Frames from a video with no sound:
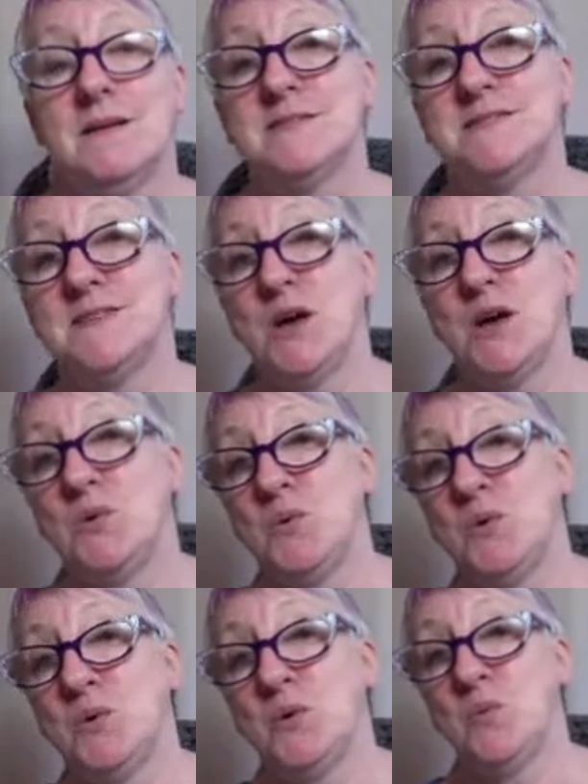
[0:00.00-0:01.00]
So
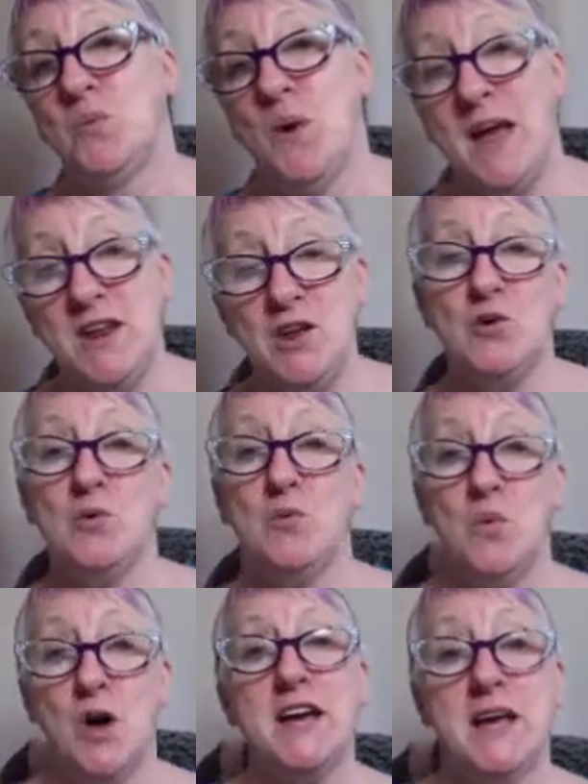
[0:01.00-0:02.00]
when you're
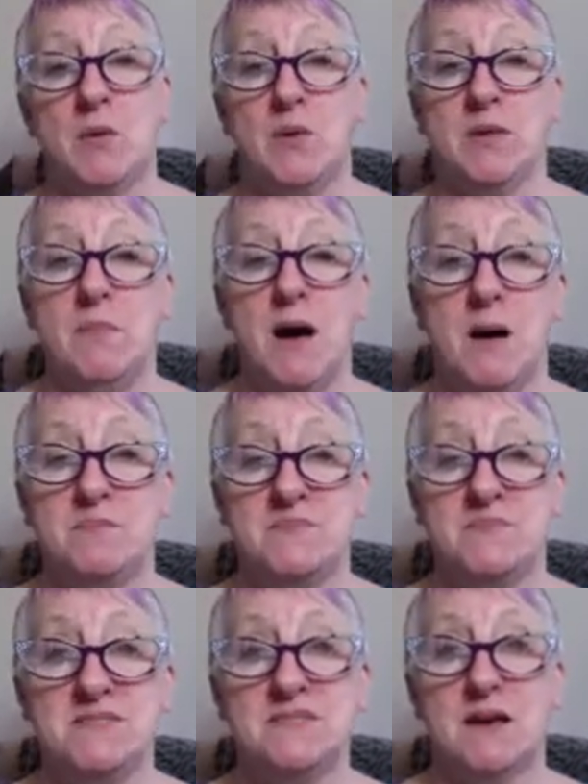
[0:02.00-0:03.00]
working with
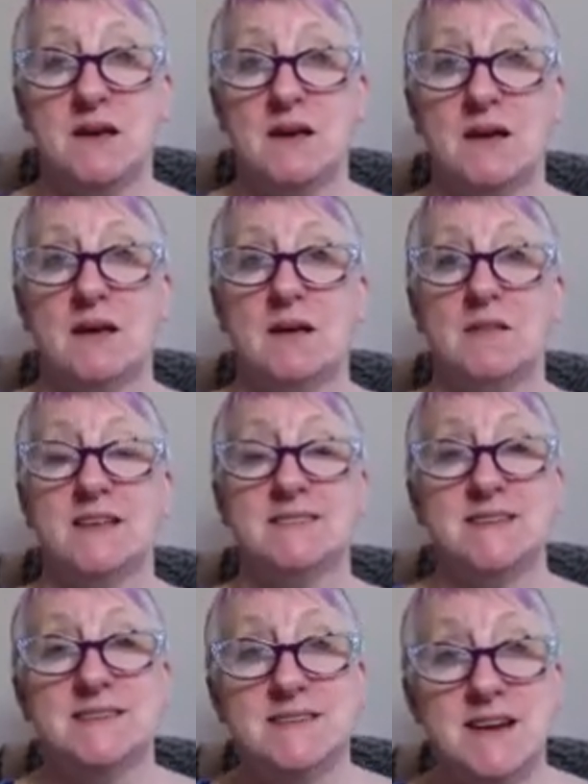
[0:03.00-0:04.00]
mums, there's
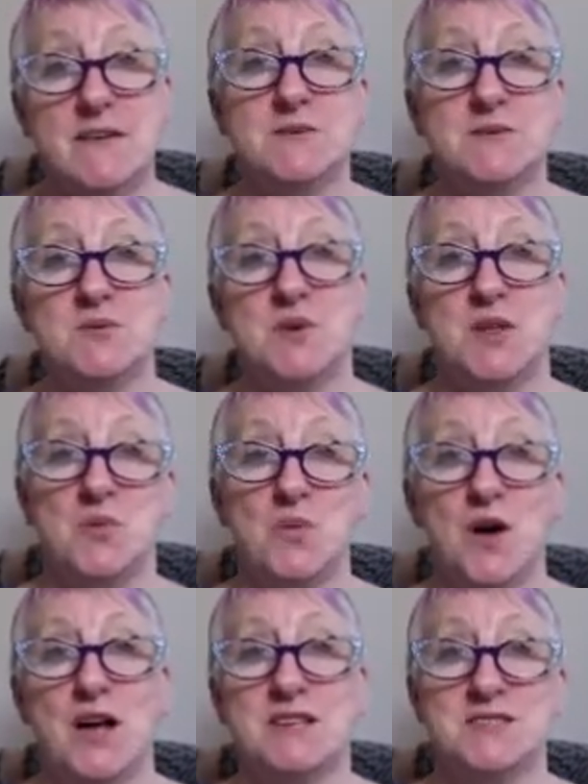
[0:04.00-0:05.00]
a difference between the
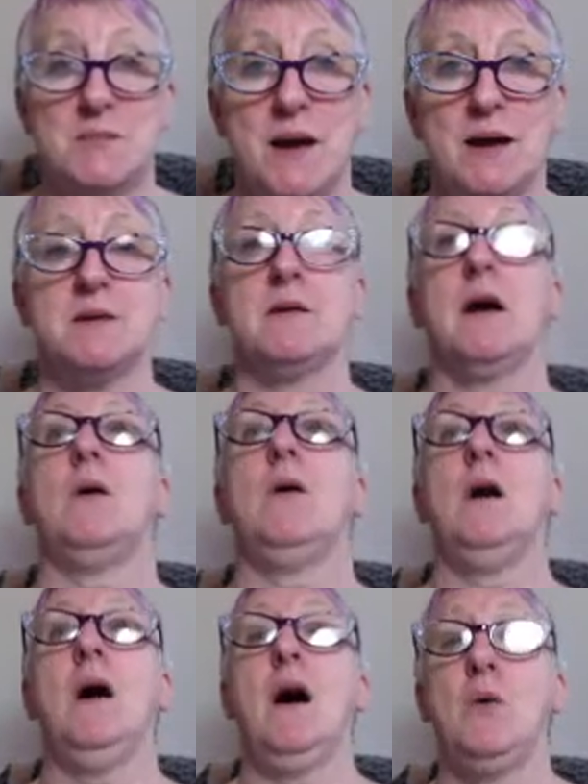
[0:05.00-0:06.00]
words that make them go,
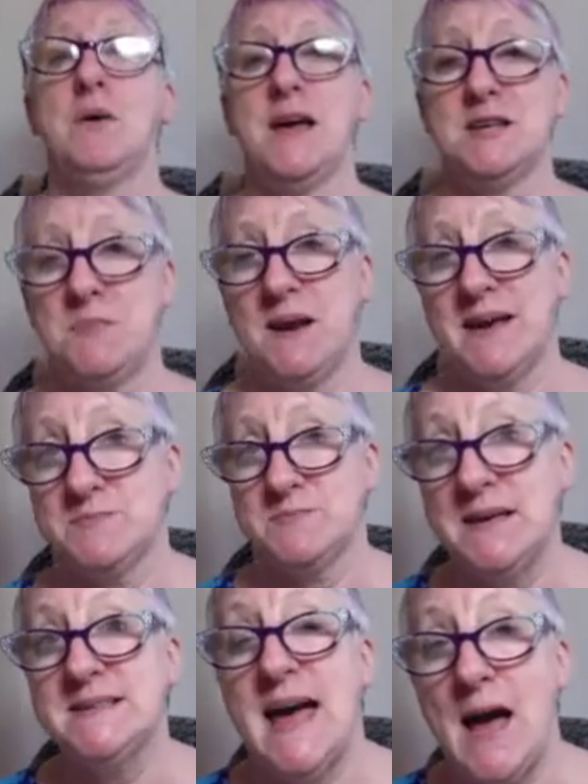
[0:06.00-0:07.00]
oh, yes, please,
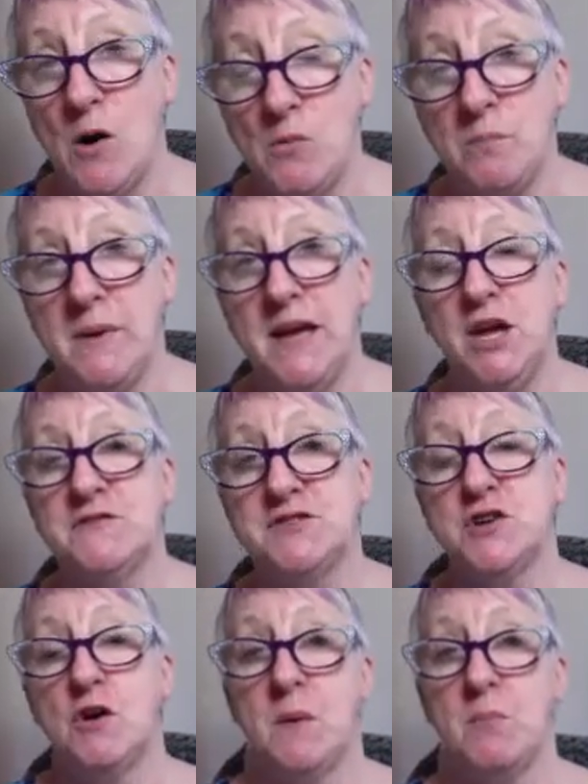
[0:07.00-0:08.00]
please help me. You
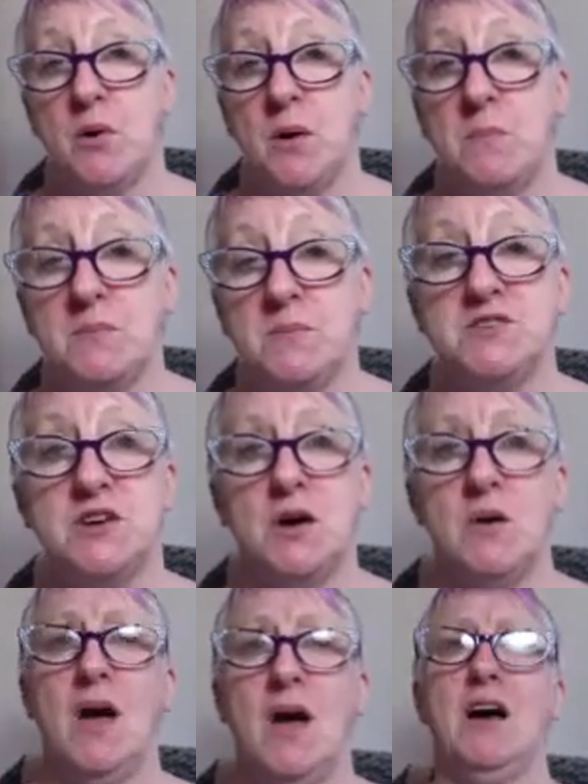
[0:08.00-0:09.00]
solve my problem, to,
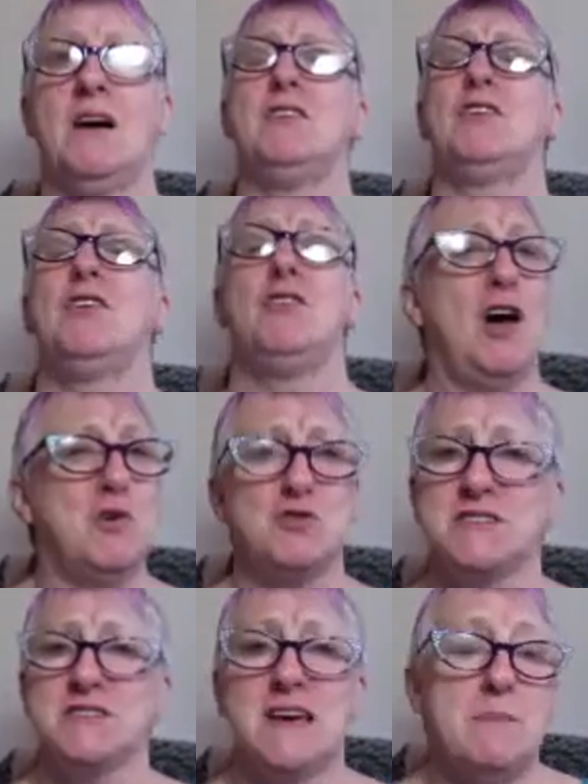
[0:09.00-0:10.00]
God, no, you're
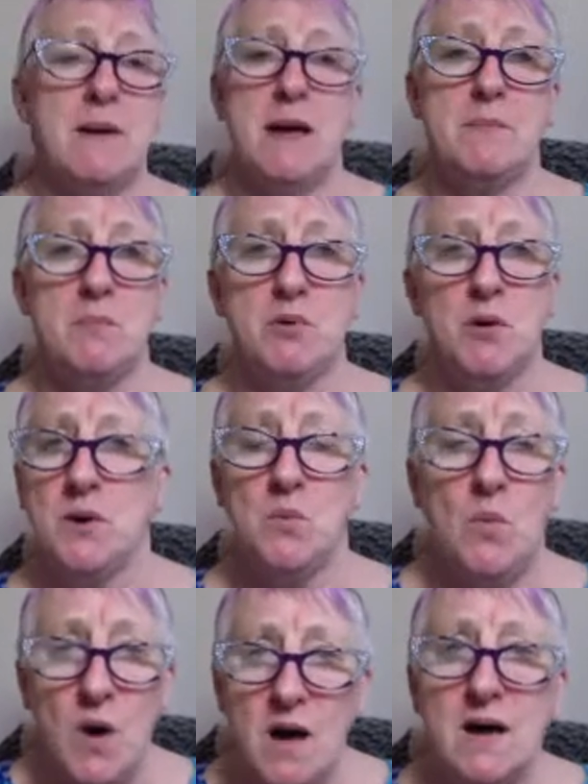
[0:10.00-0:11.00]
just going to make my problem
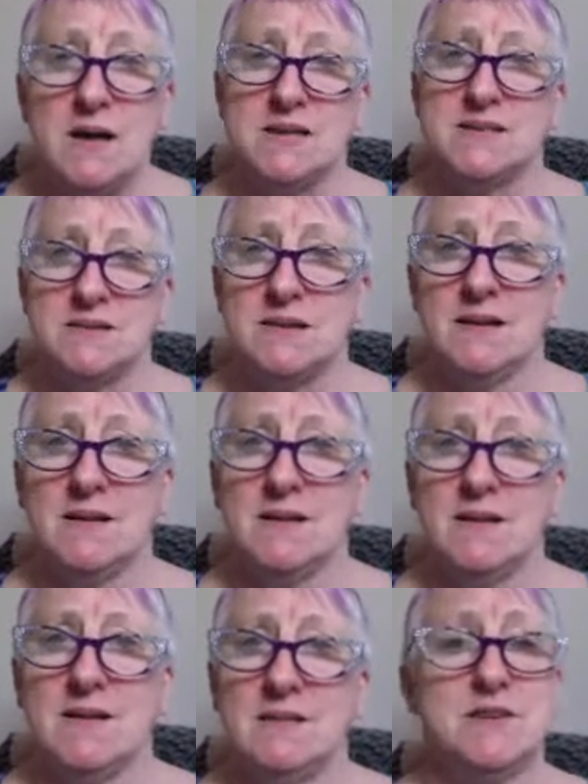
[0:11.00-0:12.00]
worse.
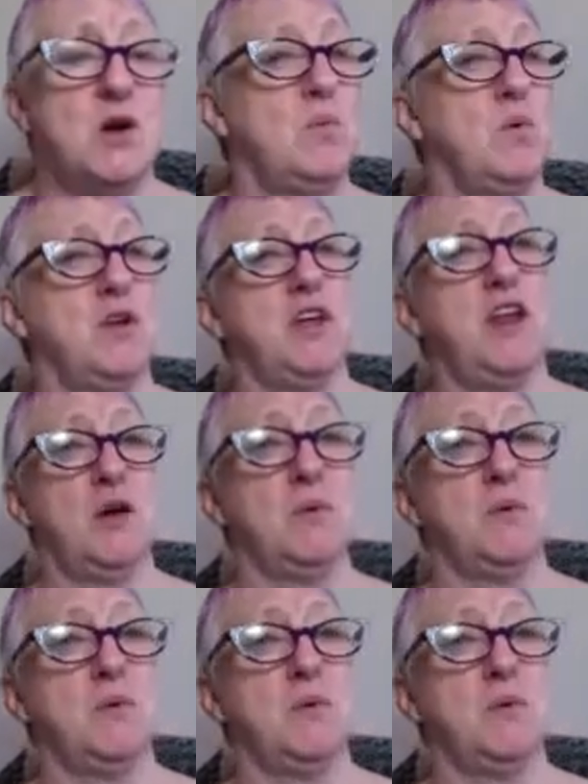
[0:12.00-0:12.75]
Don't want to know.